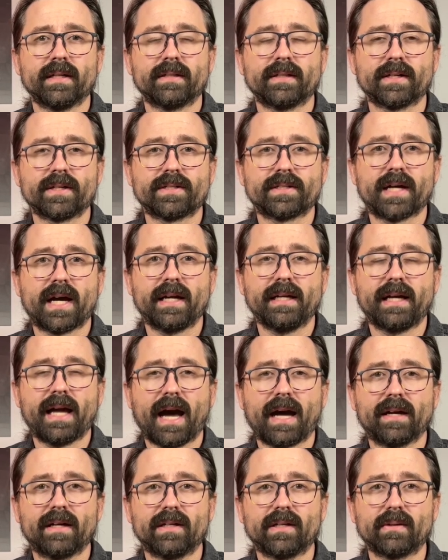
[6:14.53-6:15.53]
There's 10
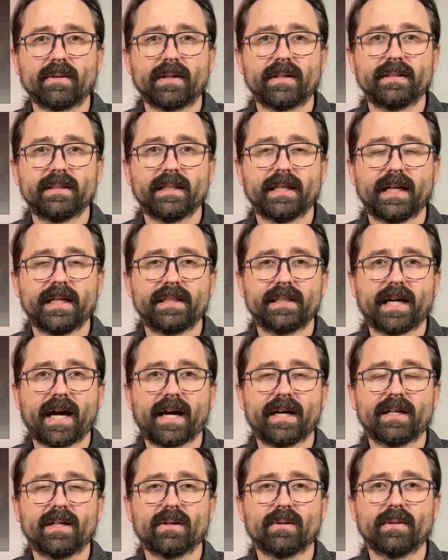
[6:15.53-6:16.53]
categories. Each
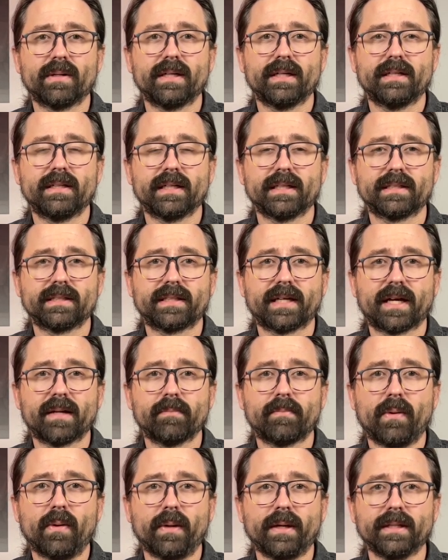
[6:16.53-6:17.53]
category gets
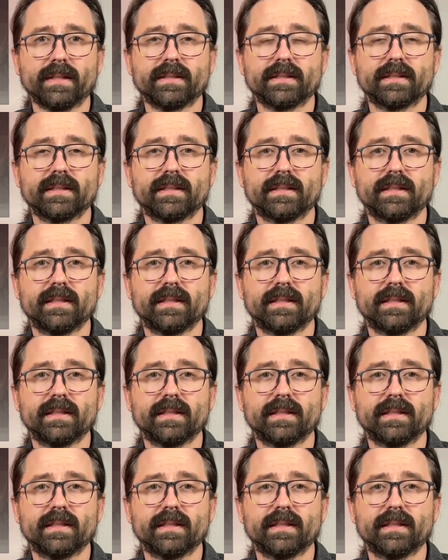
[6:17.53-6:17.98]
10 points.